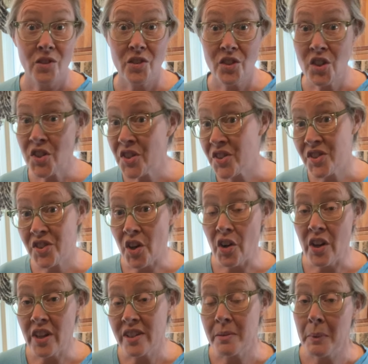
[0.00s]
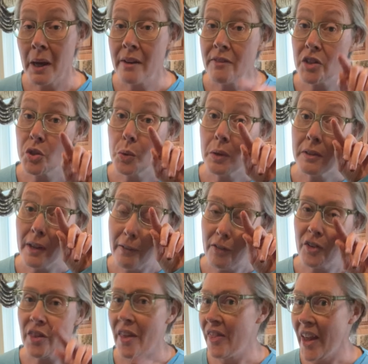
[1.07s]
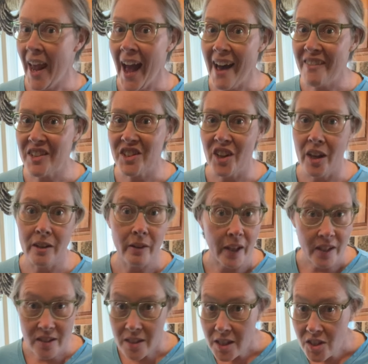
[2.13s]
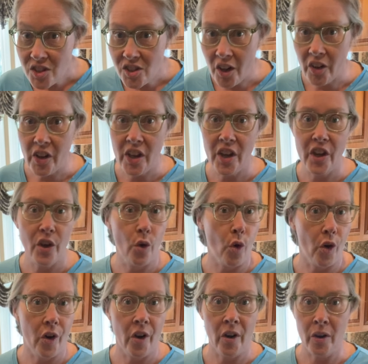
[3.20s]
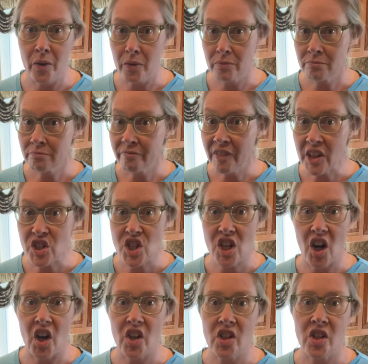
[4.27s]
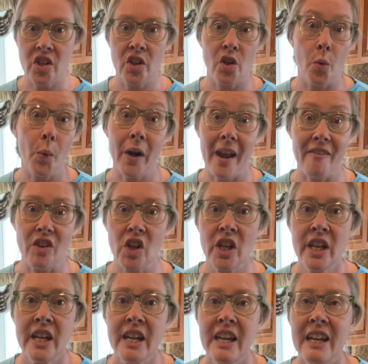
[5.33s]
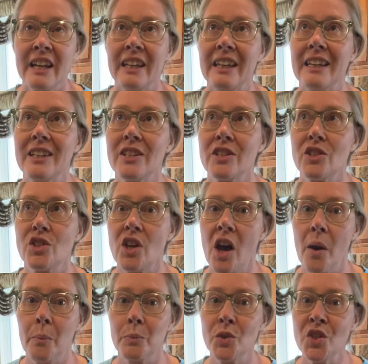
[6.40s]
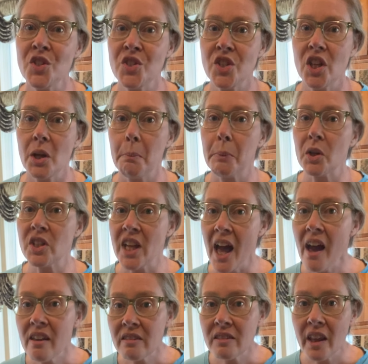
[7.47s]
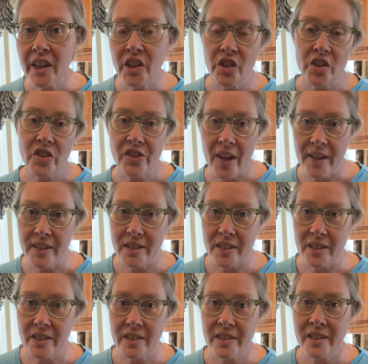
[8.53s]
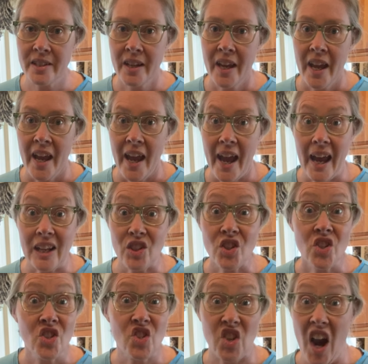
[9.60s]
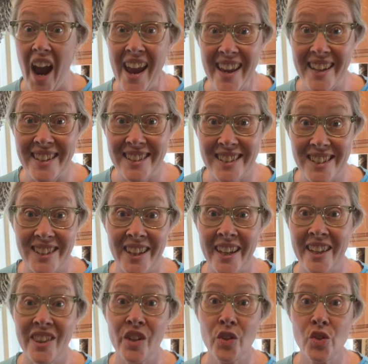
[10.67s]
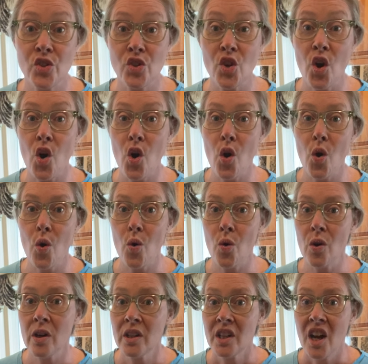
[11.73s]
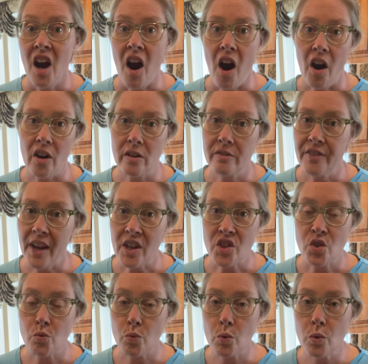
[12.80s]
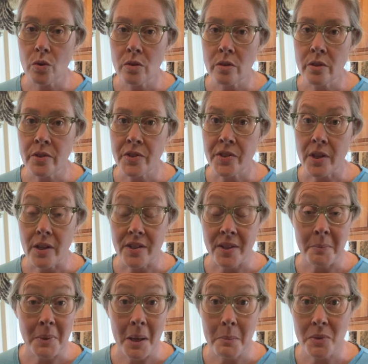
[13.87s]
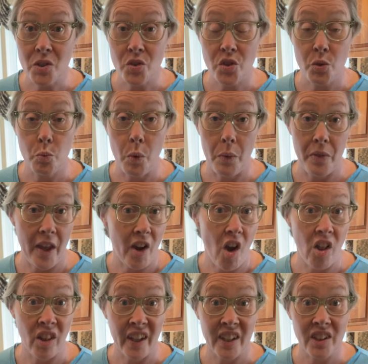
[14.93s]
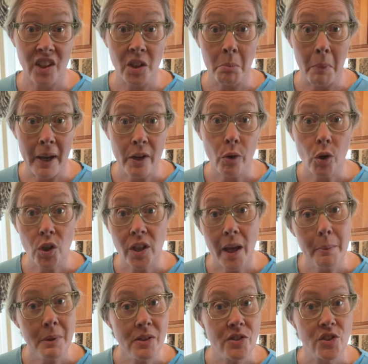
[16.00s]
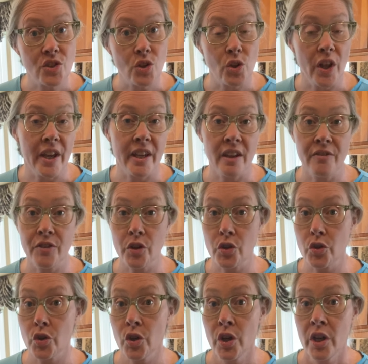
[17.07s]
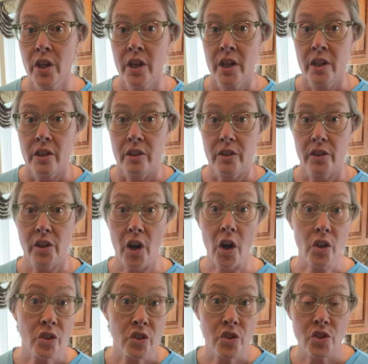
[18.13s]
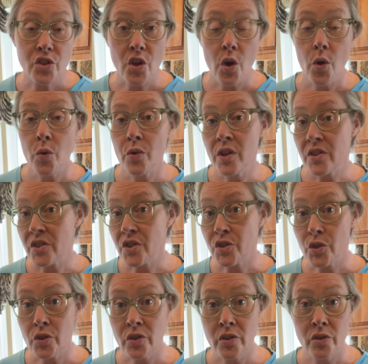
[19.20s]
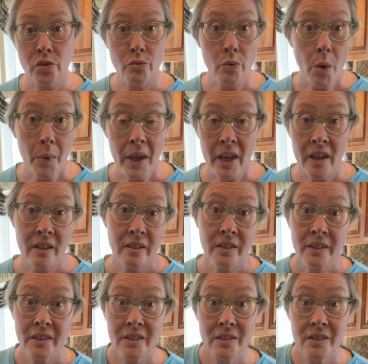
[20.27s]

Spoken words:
just starting some kind of a new endeavor that they haven't done, like seed starting or veggie garden or whatever, is just pretend like you're a scientist and just try it. Like there's no hard fast rules. Sometimes there's what they call like little microclimates. So like if your garden zone is a certain growing